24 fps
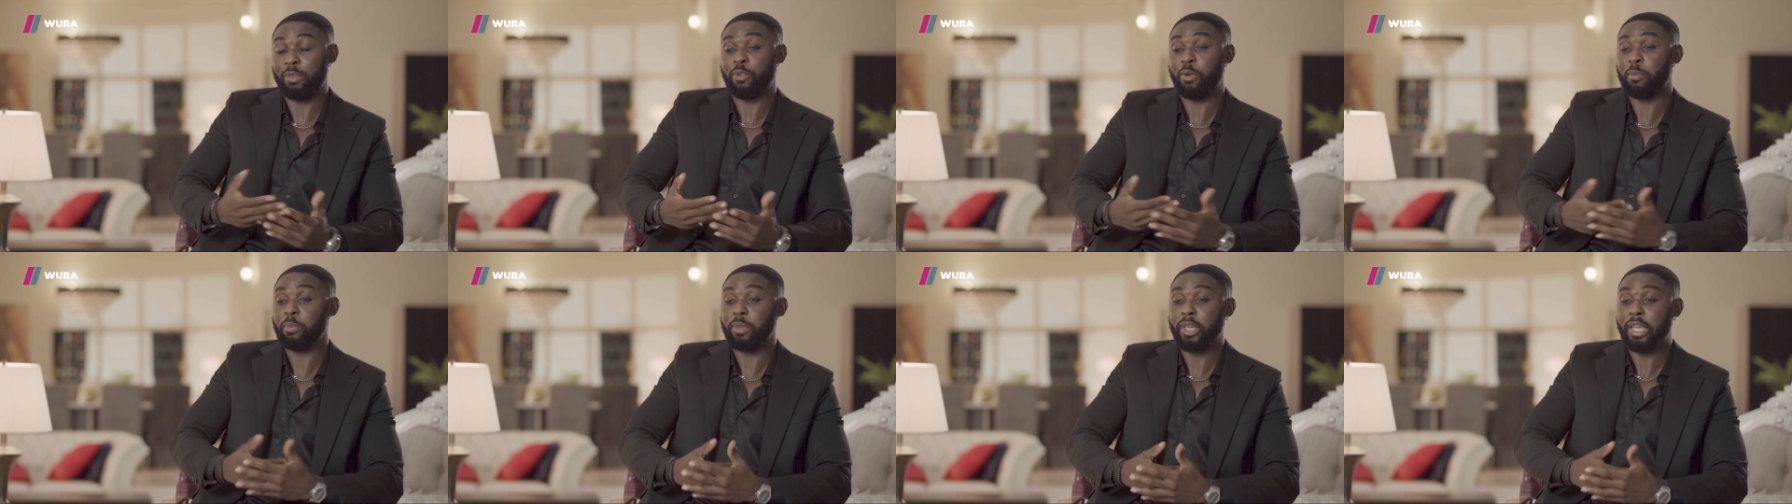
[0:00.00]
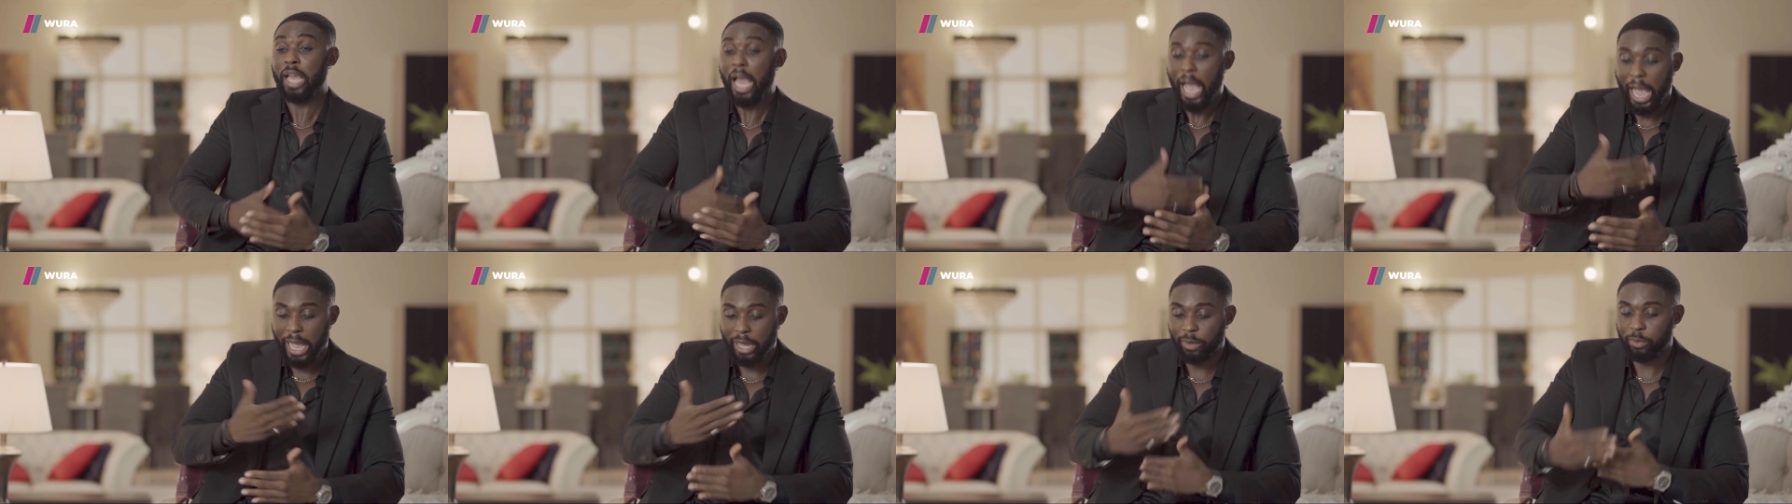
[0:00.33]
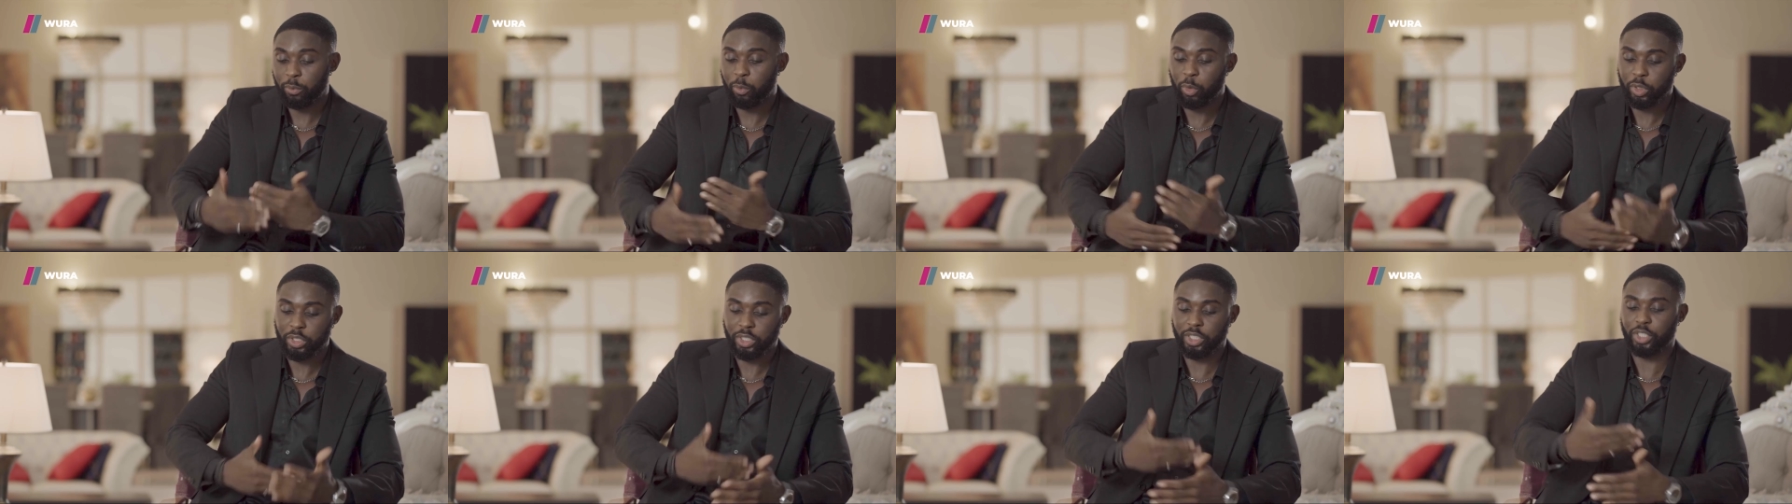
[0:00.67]
for me, I
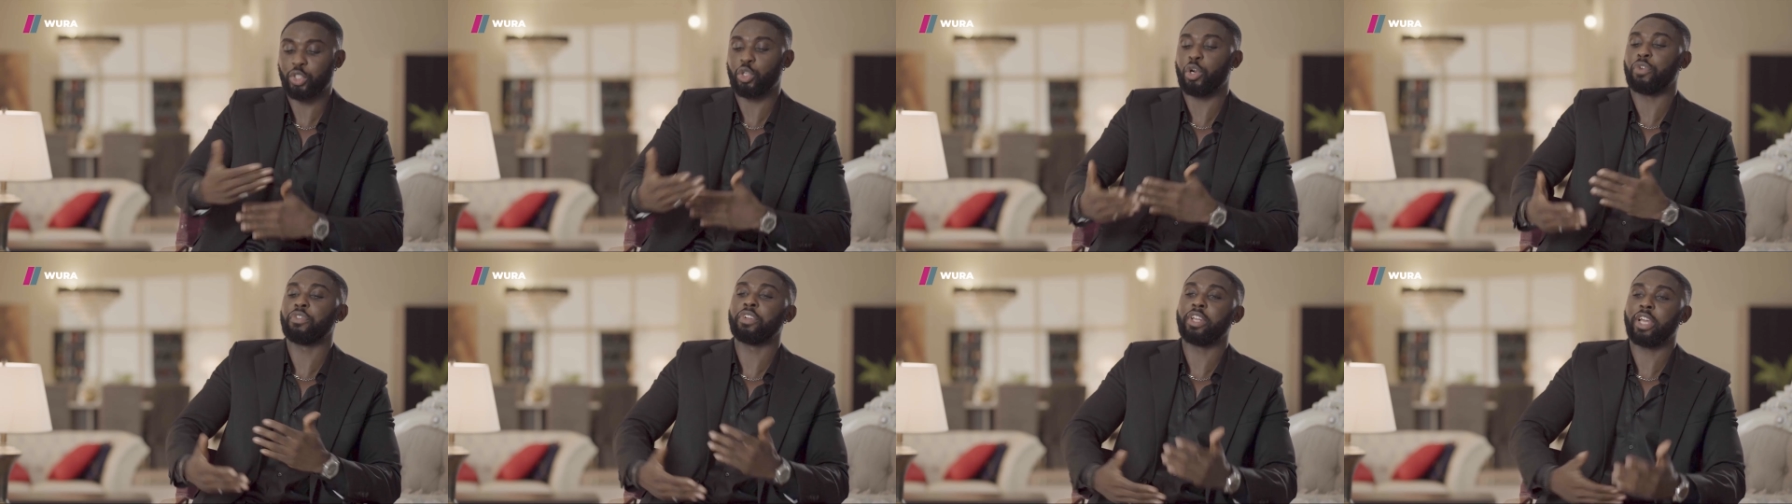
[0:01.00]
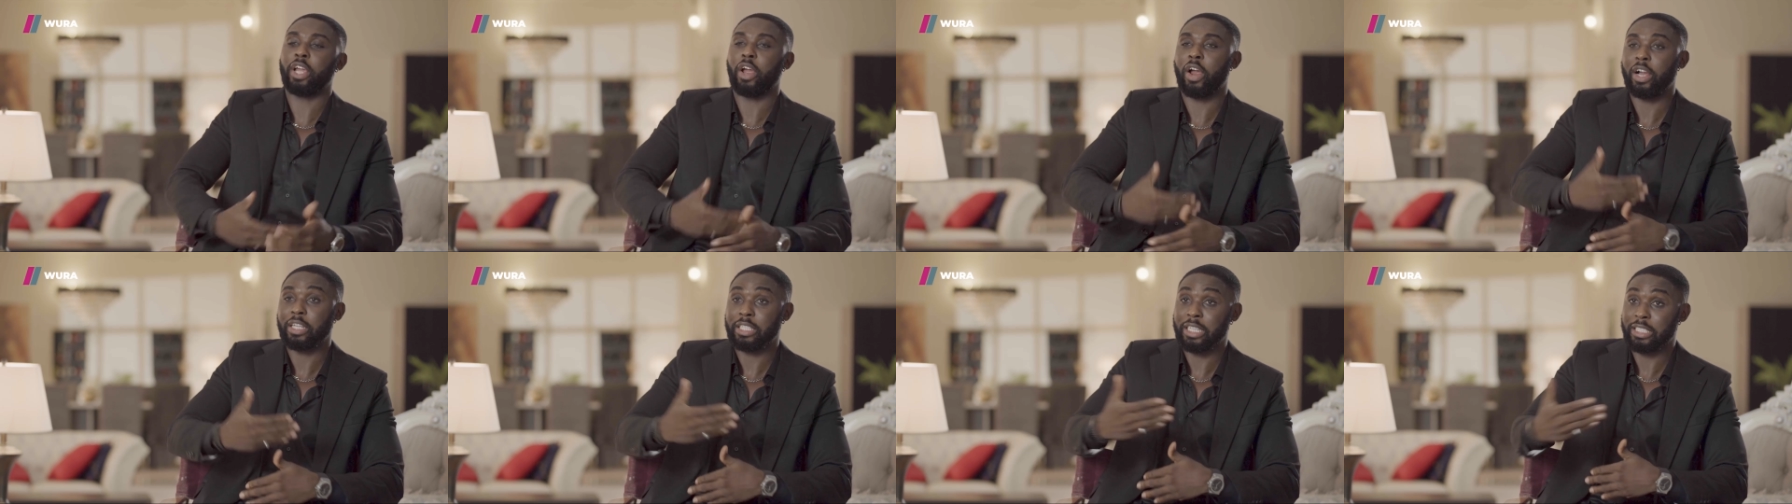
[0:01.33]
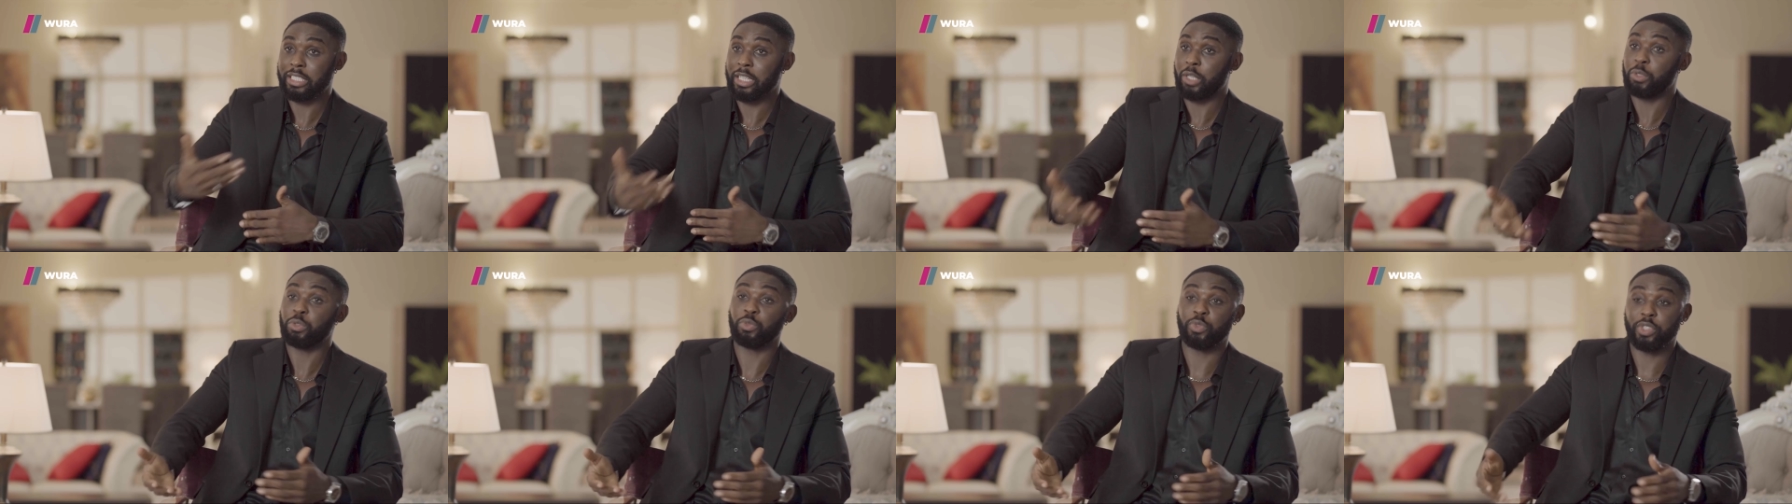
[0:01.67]
was discovering the character as
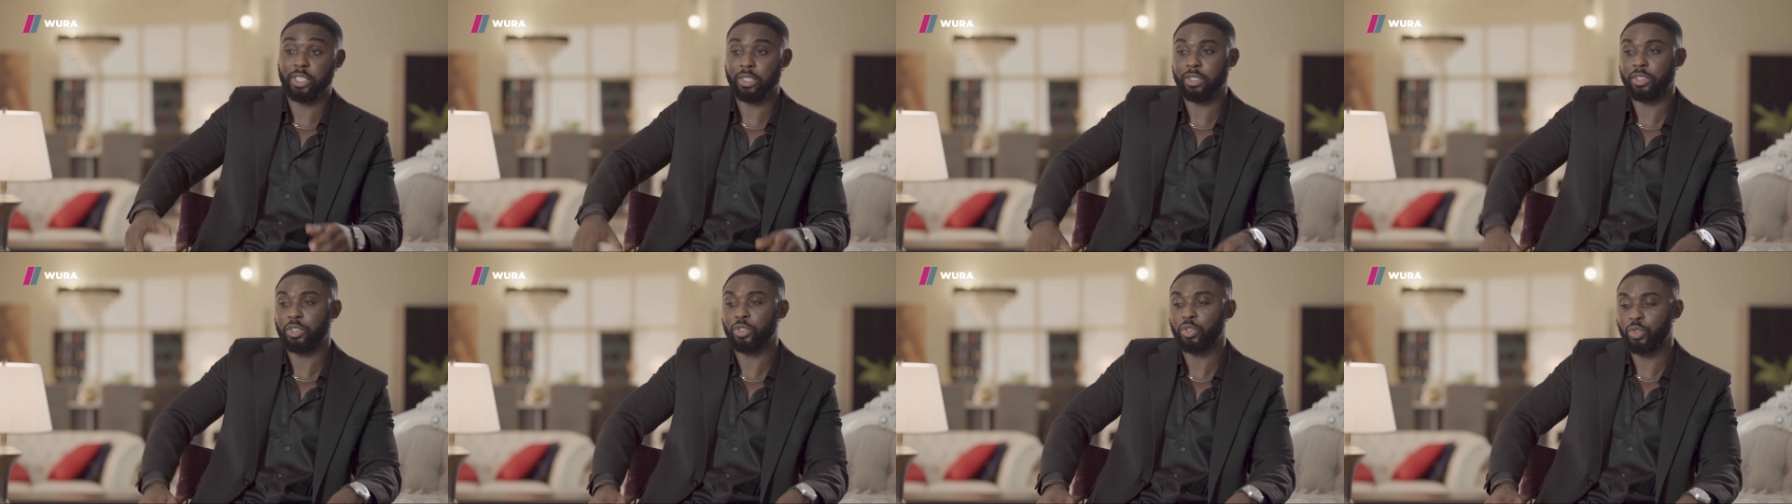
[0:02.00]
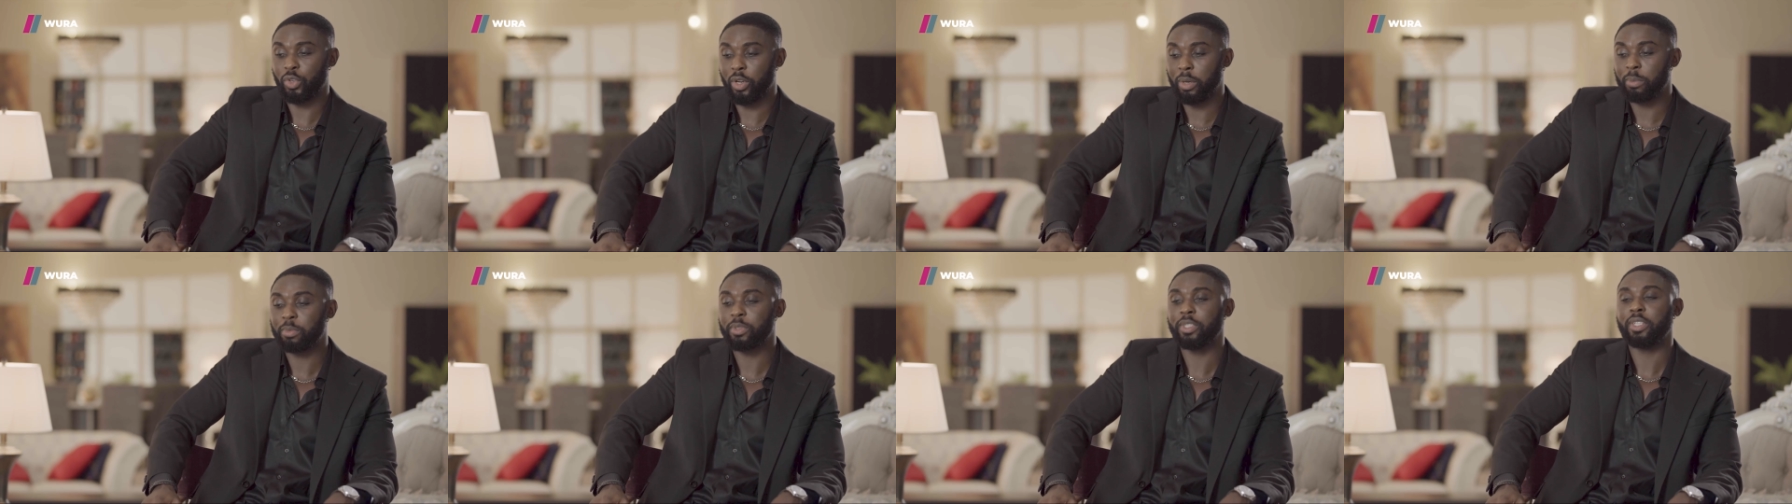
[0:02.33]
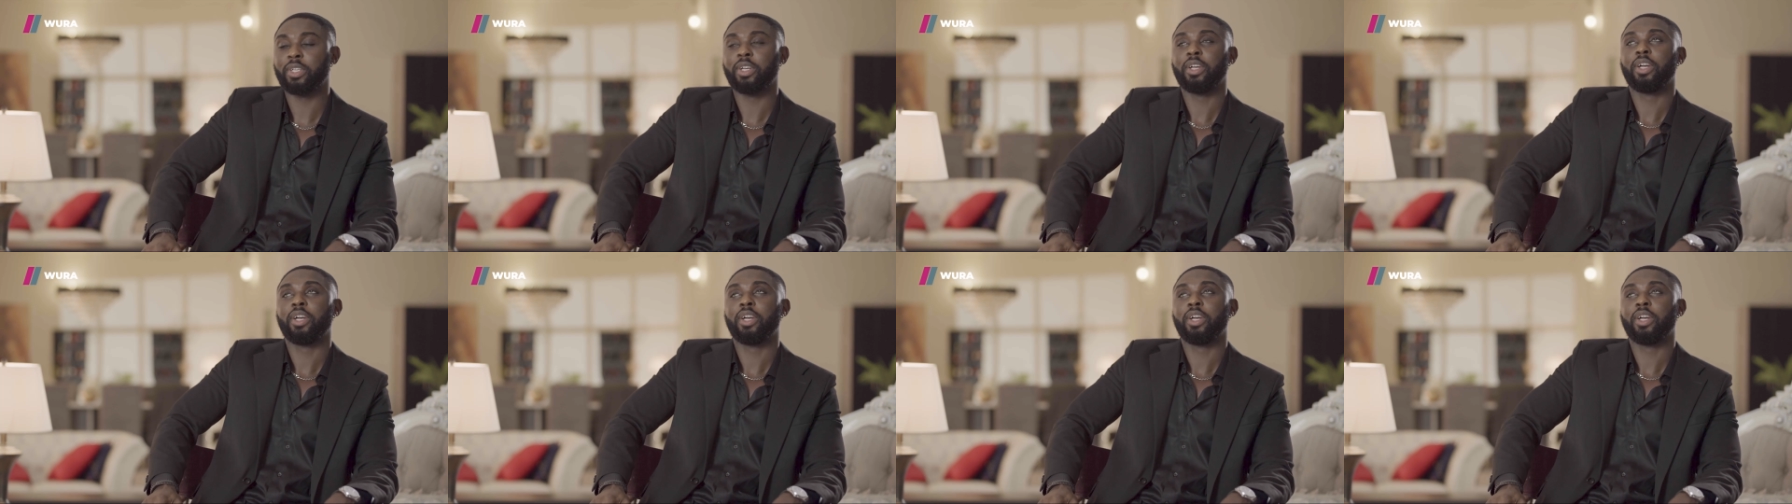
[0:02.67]
I was reading the script.